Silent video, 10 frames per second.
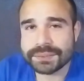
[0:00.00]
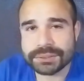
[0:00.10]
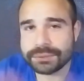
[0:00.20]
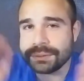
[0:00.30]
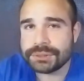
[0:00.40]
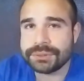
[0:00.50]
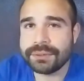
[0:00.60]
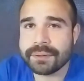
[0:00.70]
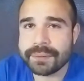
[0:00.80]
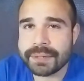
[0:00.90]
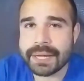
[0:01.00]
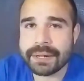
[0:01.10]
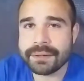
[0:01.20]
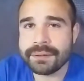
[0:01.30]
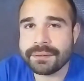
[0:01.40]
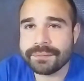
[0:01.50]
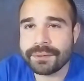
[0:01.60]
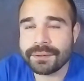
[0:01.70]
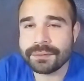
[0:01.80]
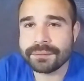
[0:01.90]
story short, and kind of getting
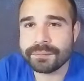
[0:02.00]
were